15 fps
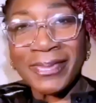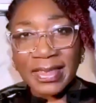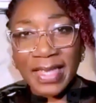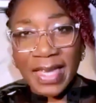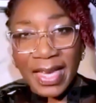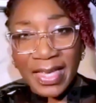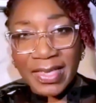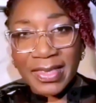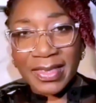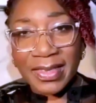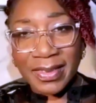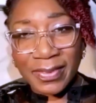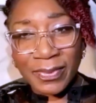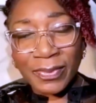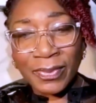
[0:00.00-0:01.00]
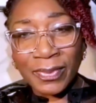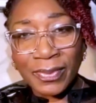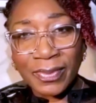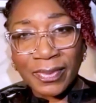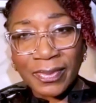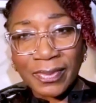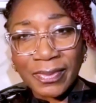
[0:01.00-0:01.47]
we have to deal with them
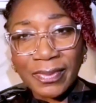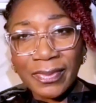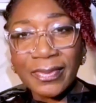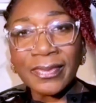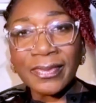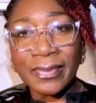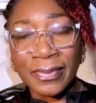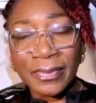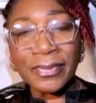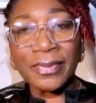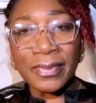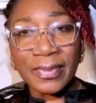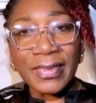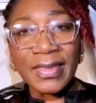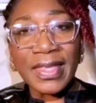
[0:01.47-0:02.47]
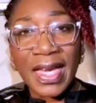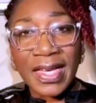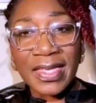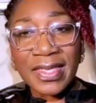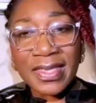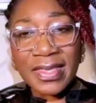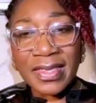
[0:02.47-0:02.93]
and heal from it.
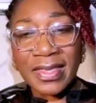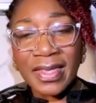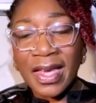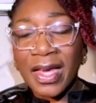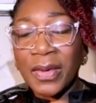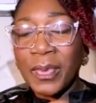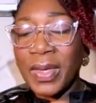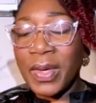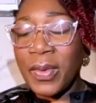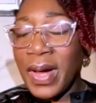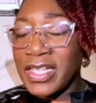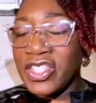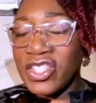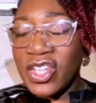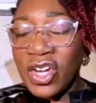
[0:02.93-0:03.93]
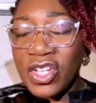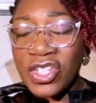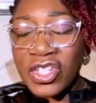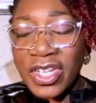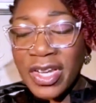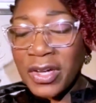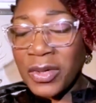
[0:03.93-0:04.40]
Yes. We want to touch
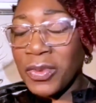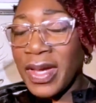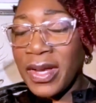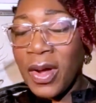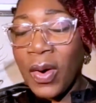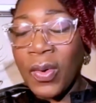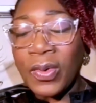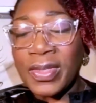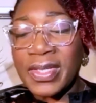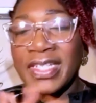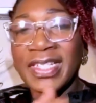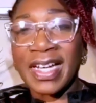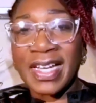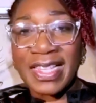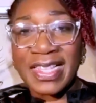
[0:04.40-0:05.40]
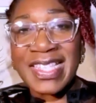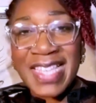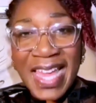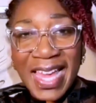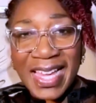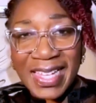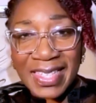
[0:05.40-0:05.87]
and agree and hold each other's
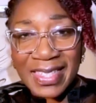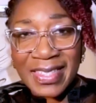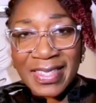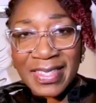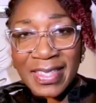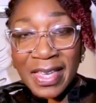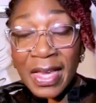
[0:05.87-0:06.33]
hands.